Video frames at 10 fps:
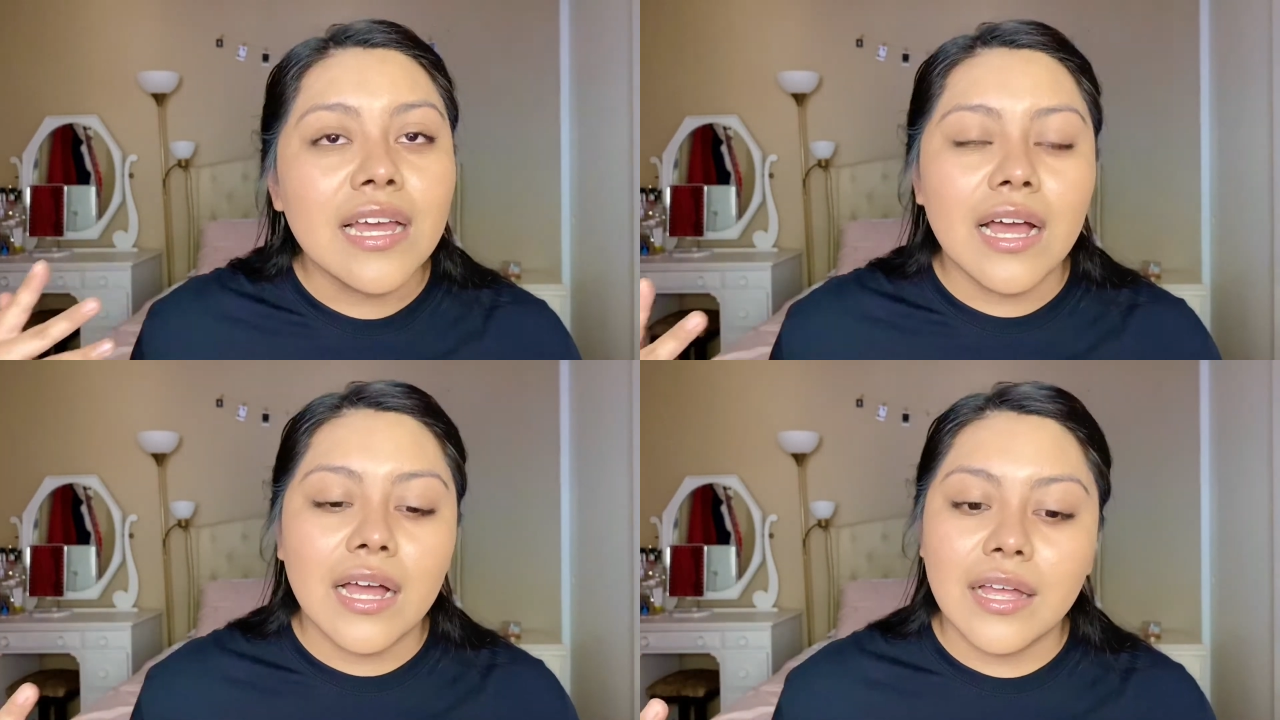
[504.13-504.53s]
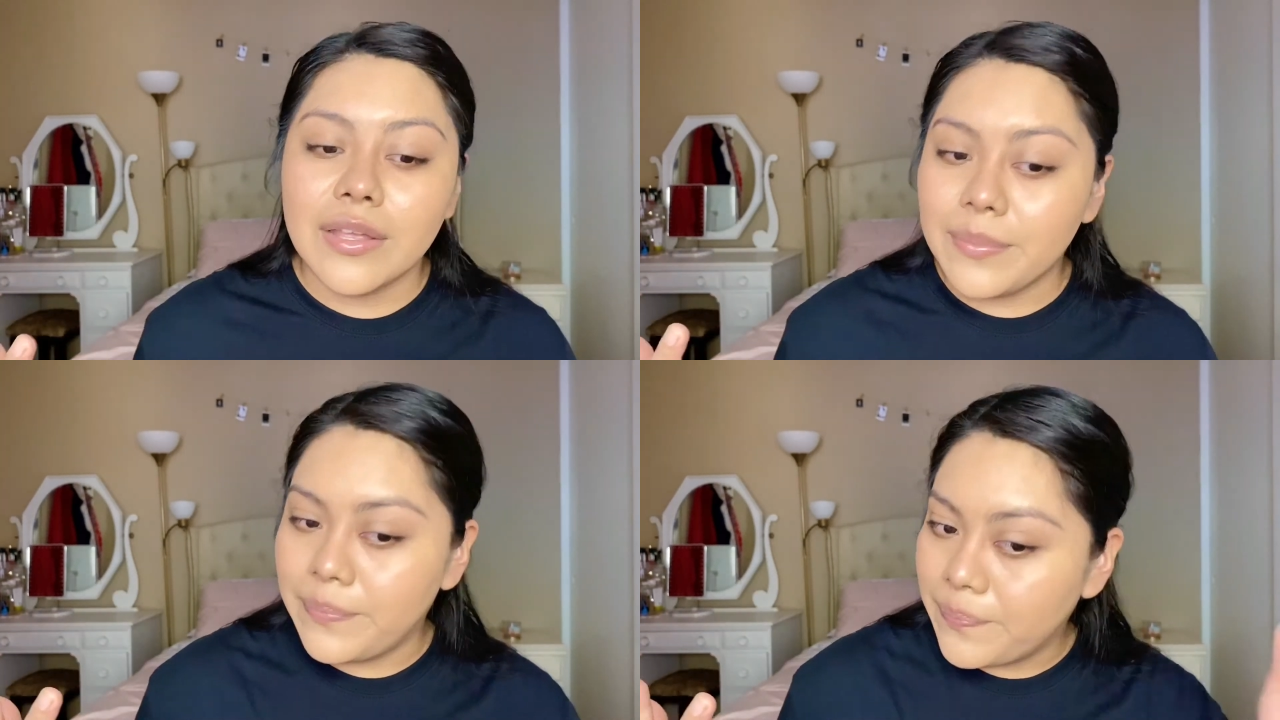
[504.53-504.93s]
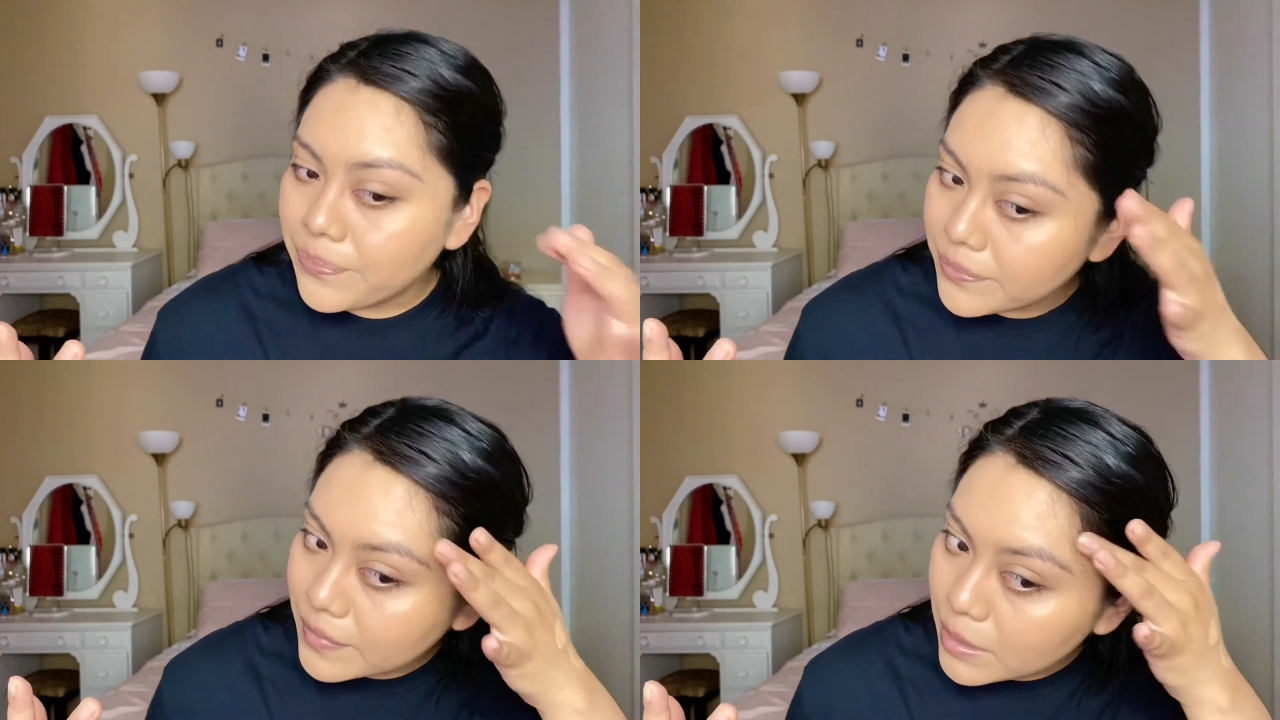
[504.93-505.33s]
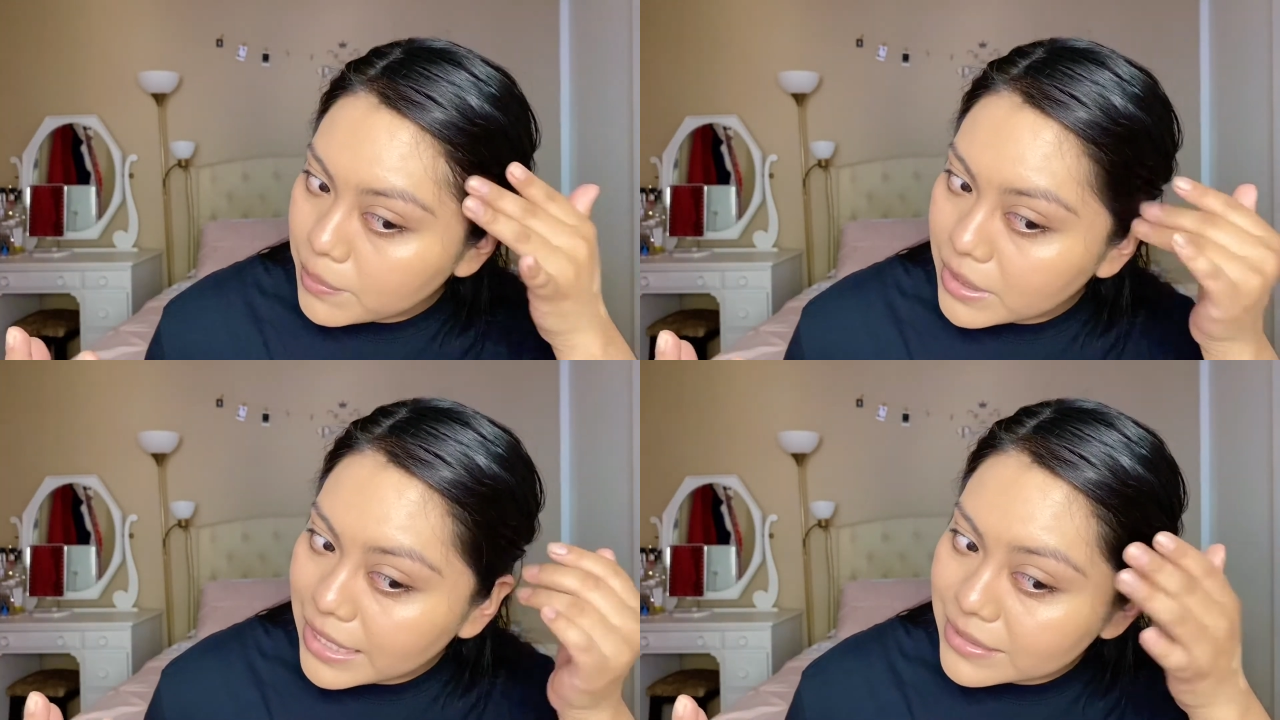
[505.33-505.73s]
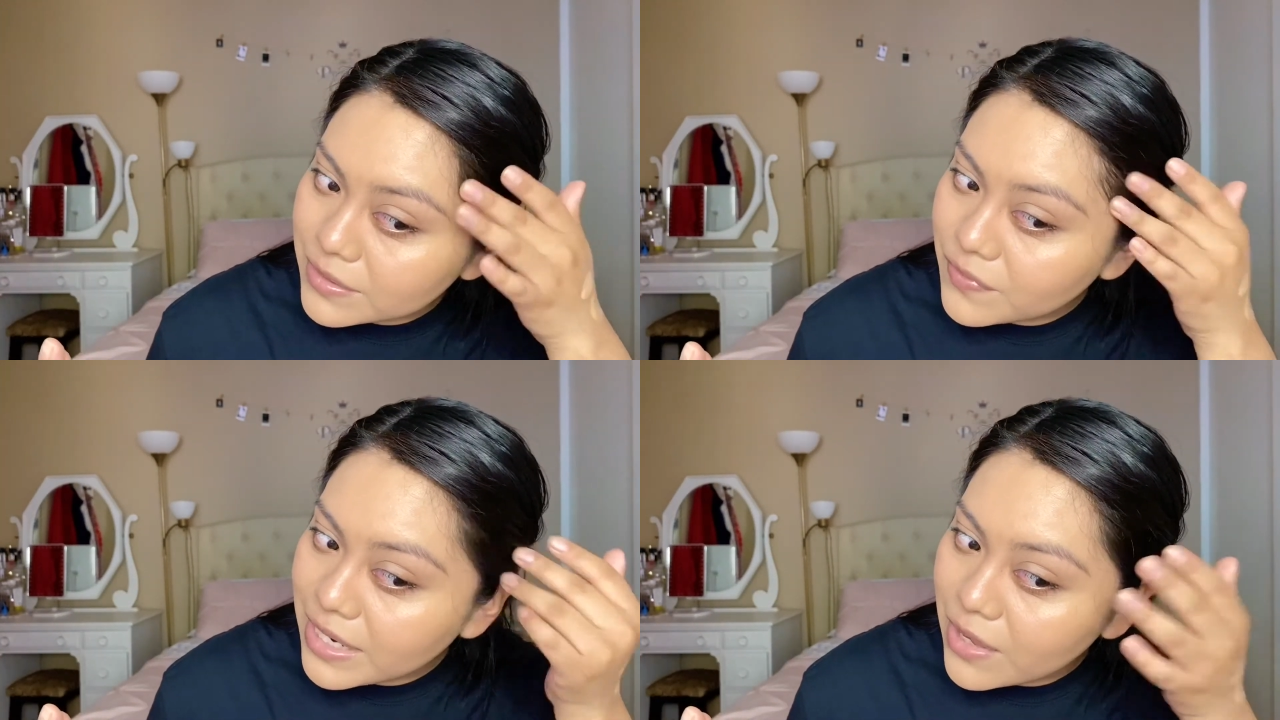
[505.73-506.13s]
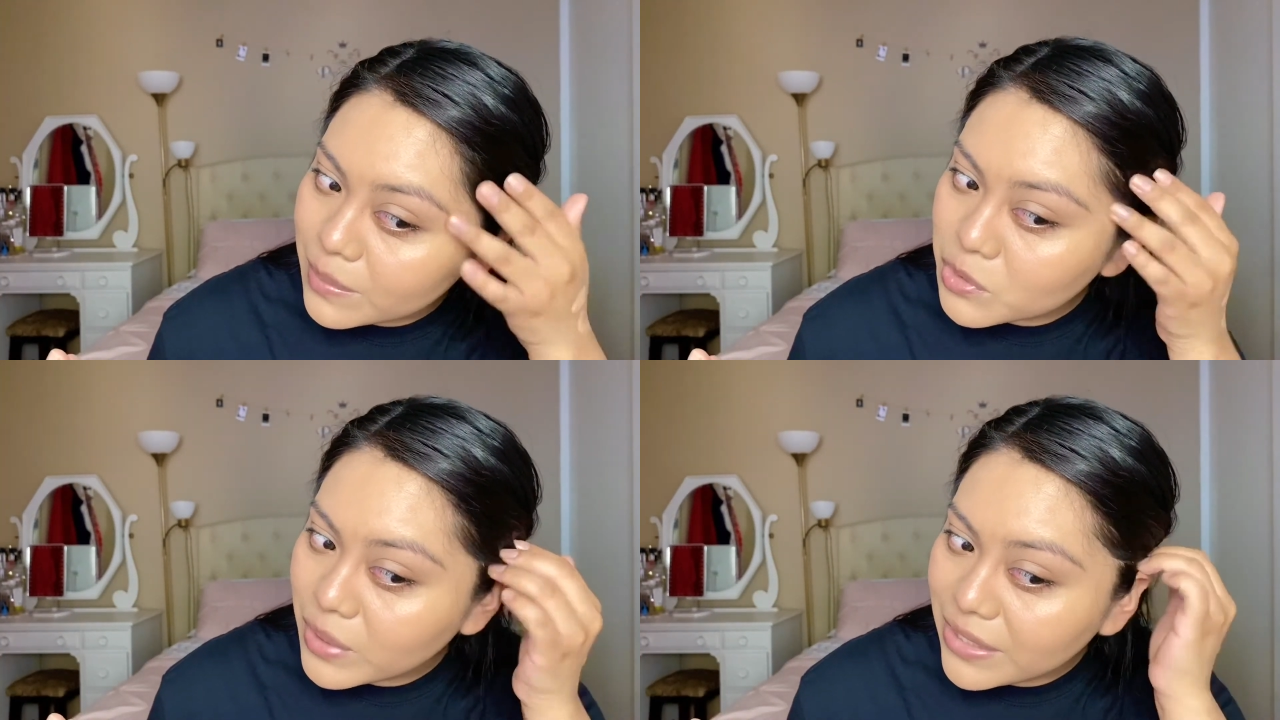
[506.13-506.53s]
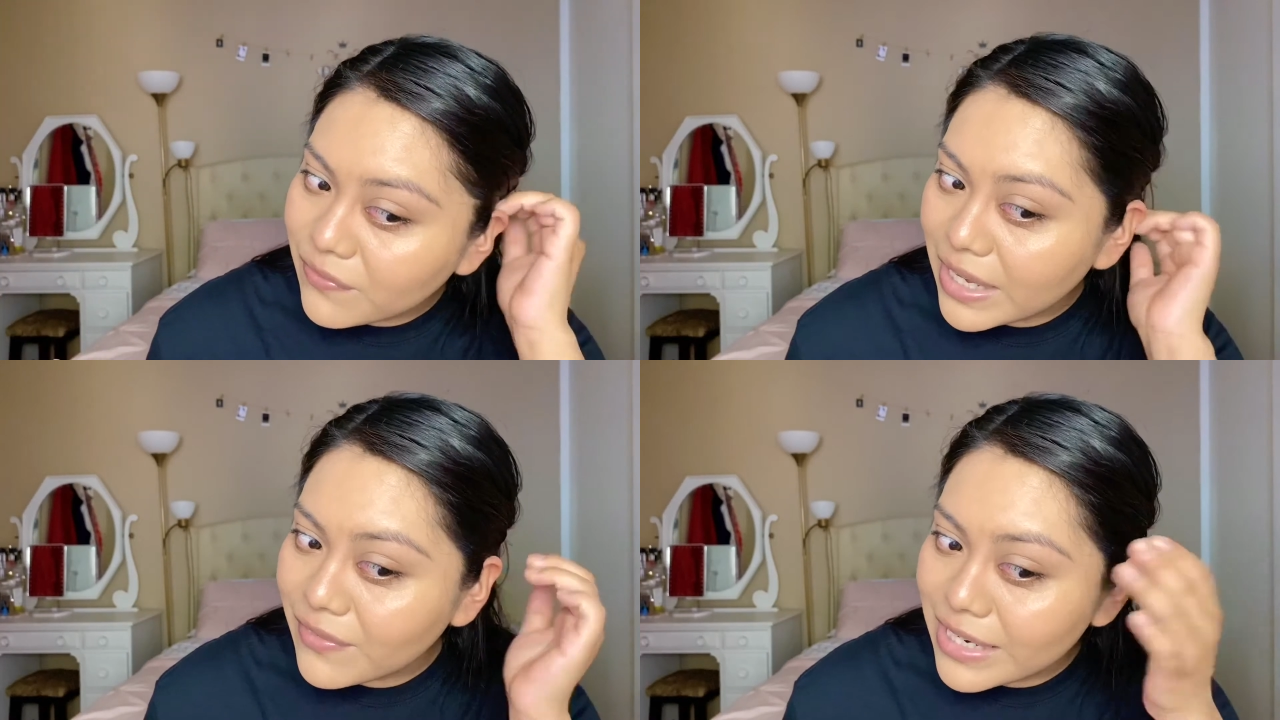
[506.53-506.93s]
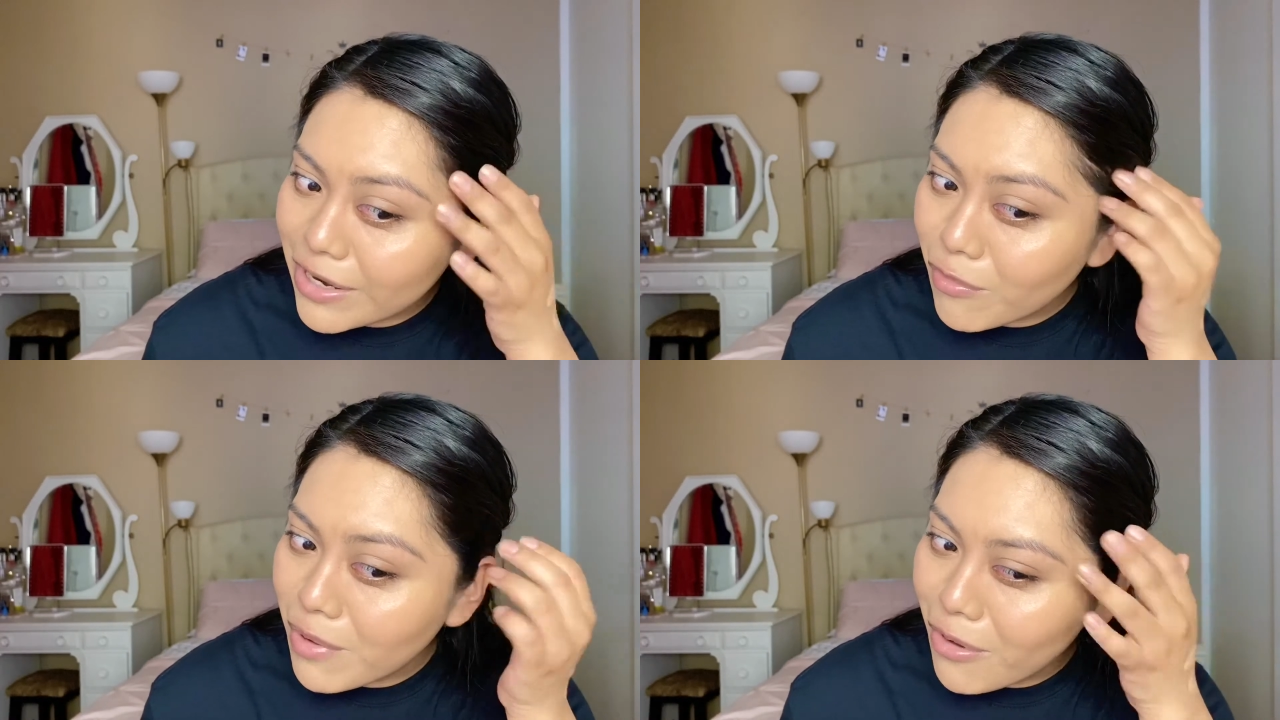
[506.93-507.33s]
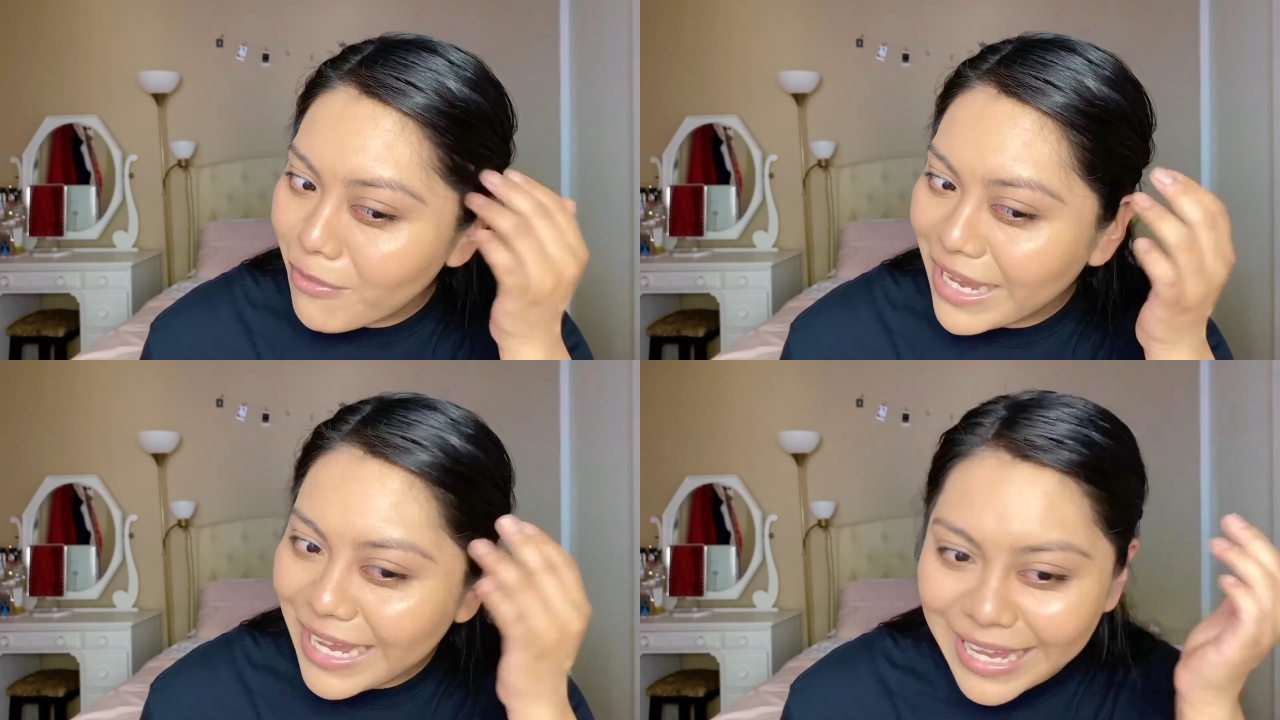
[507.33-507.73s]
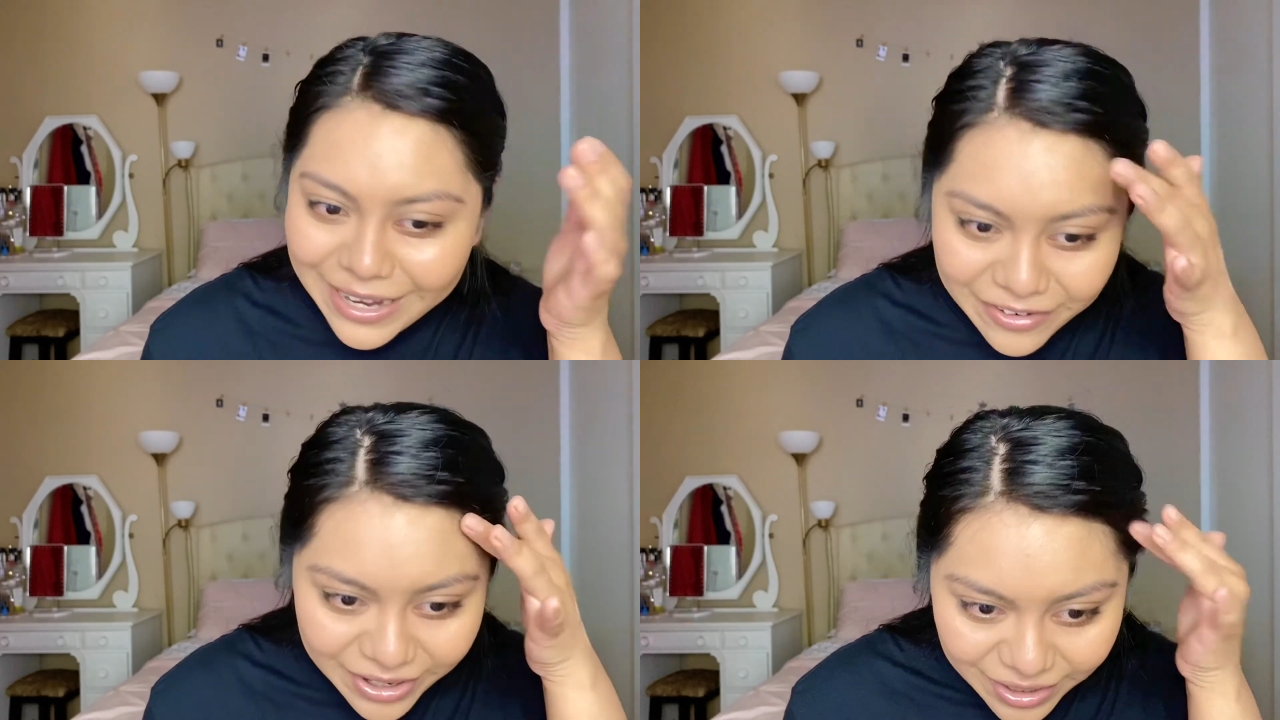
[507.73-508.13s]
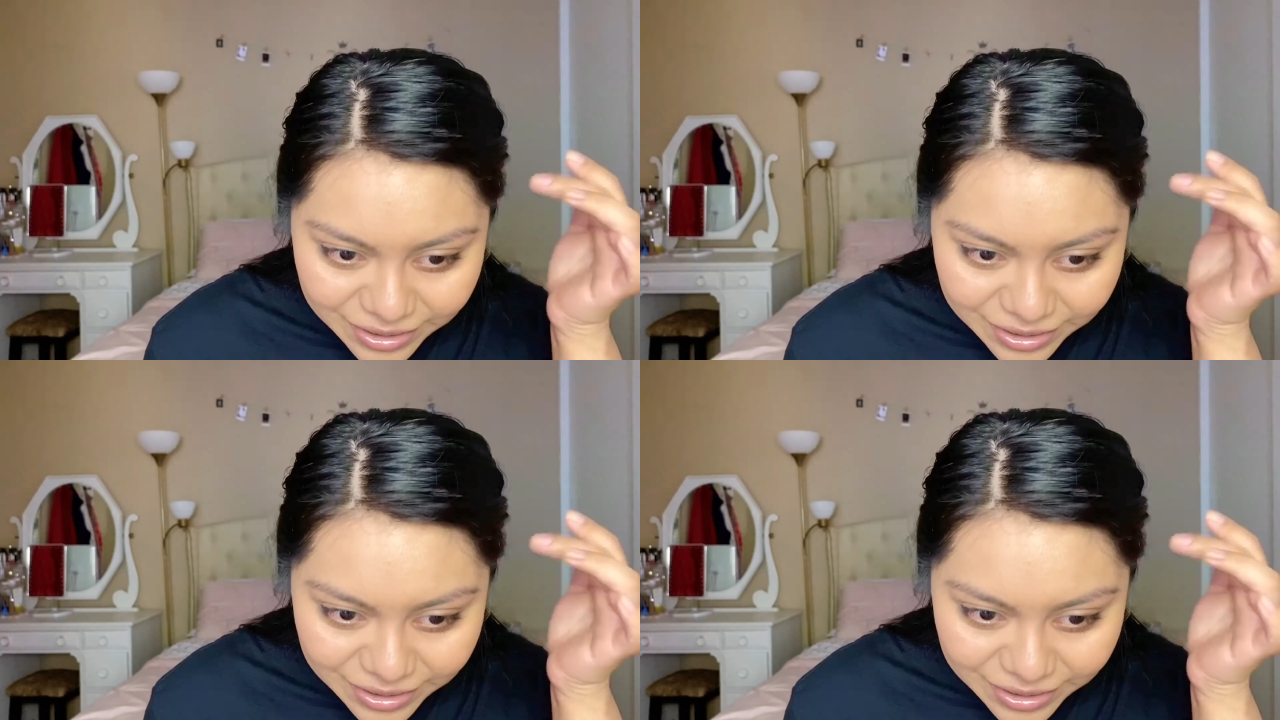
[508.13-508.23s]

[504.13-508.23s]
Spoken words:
But as of now, I'm 25 and I don't want white hair.